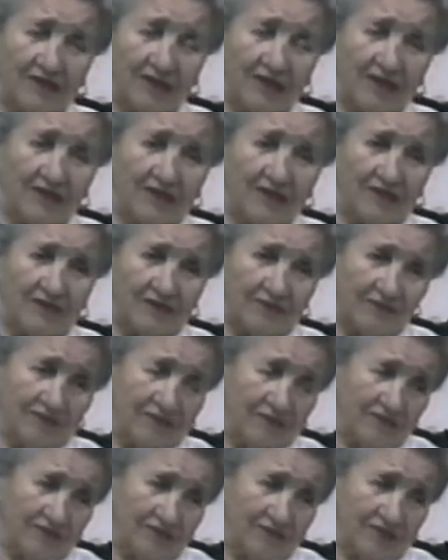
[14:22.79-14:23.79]
the
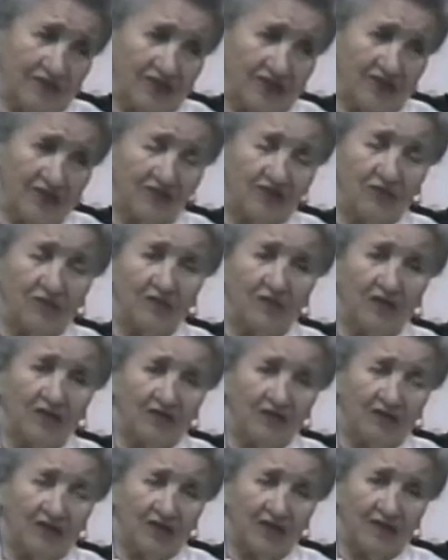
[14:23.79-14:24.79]
system
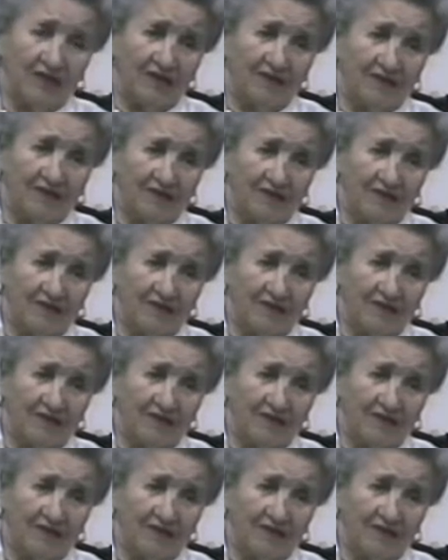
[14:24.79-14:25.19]
of the